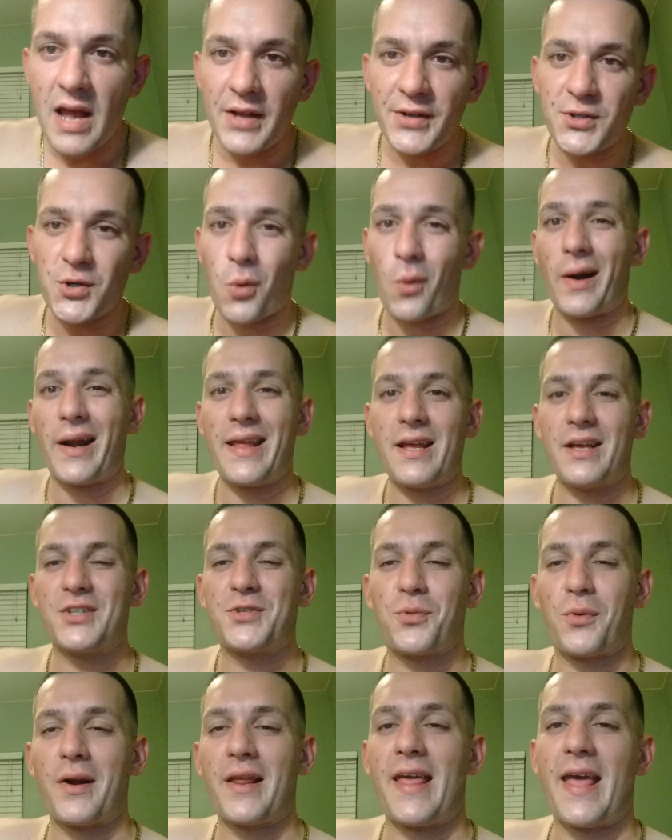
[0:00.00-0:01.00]

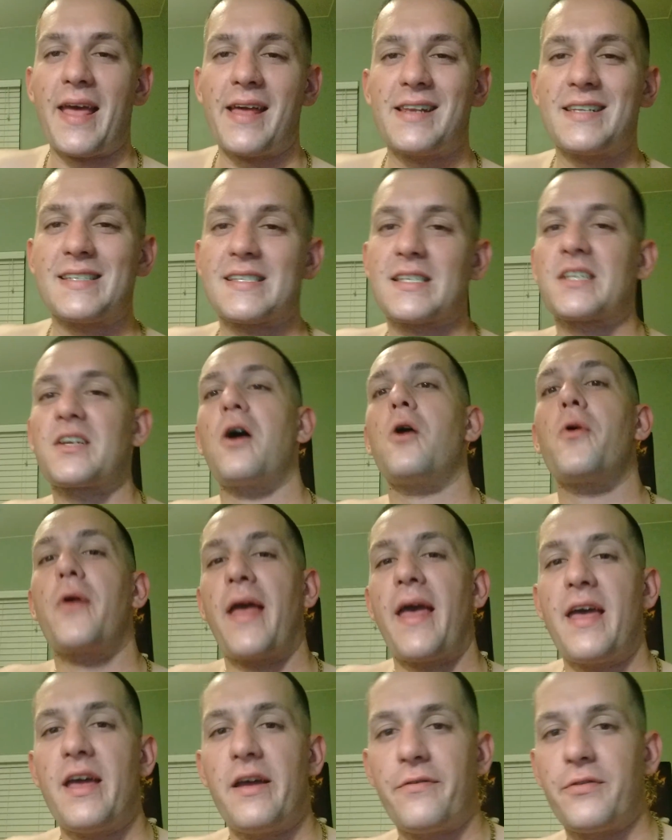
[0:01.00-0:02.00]
28 is
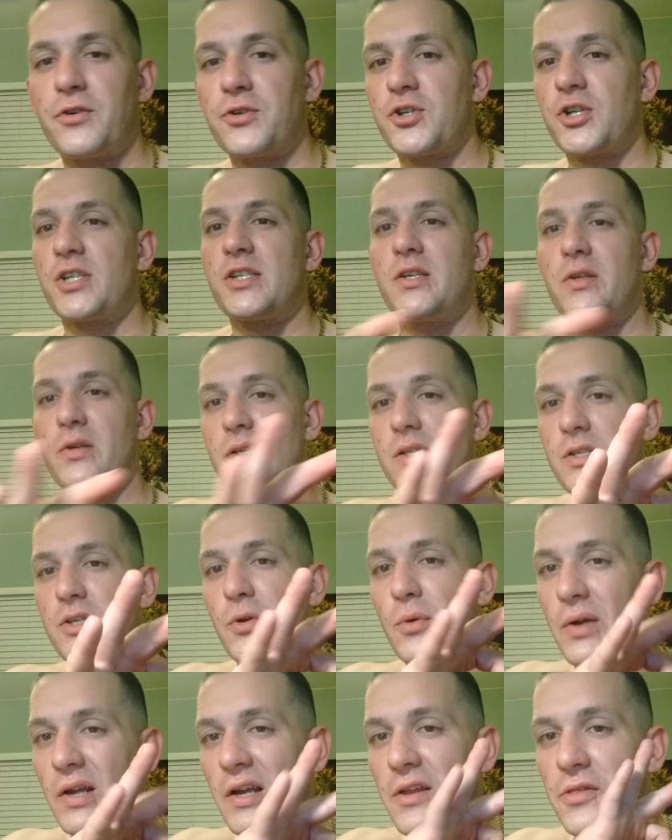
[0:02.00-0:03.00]
okay if you're just
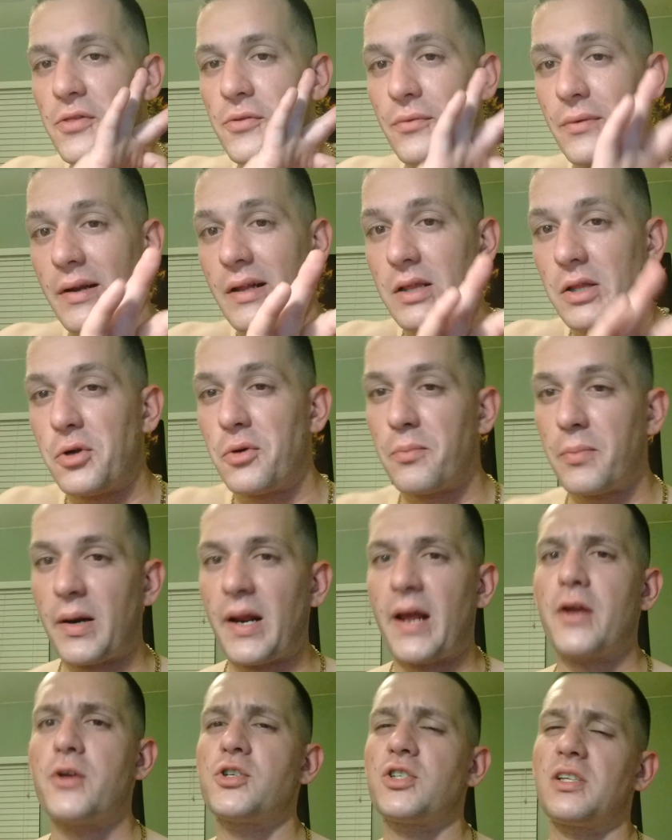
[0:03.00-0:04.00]
doing a 3-loop, but
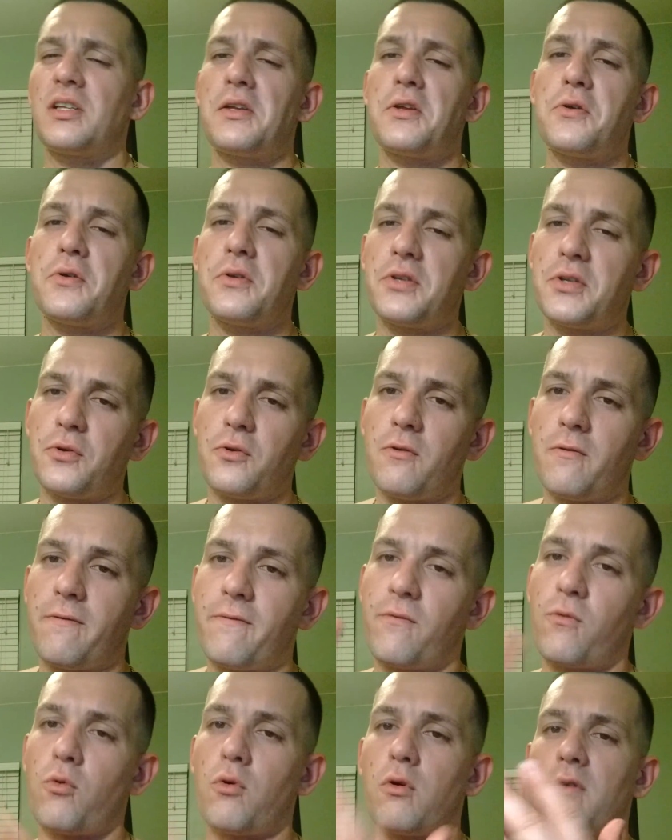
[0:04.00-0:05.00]
I usually do
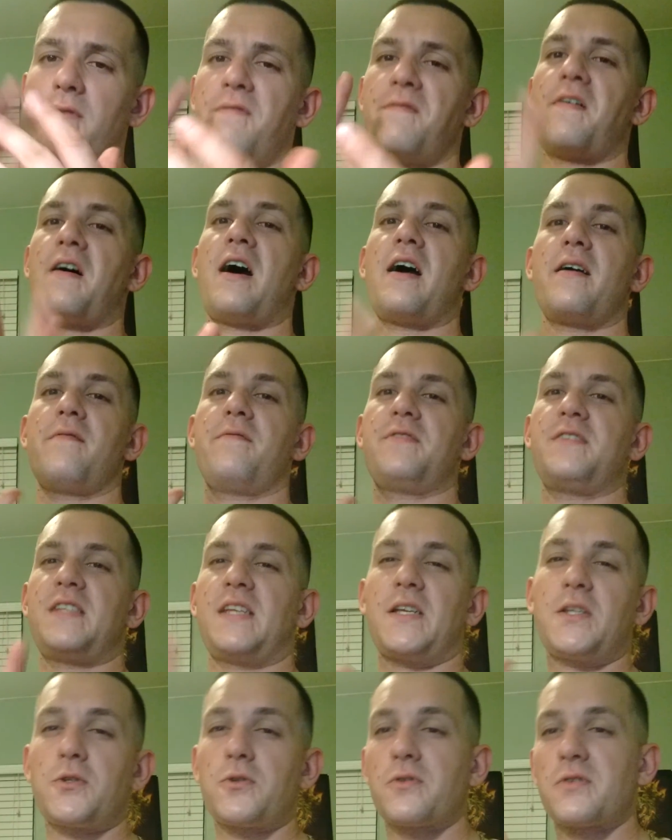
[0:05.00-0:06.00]
4, 5,
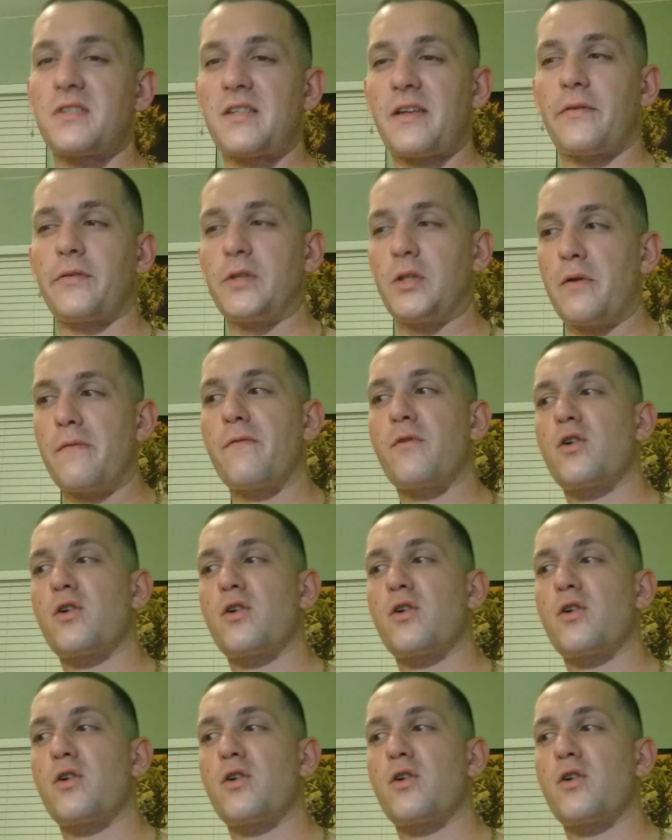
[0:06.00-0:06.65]
6, or 7 loop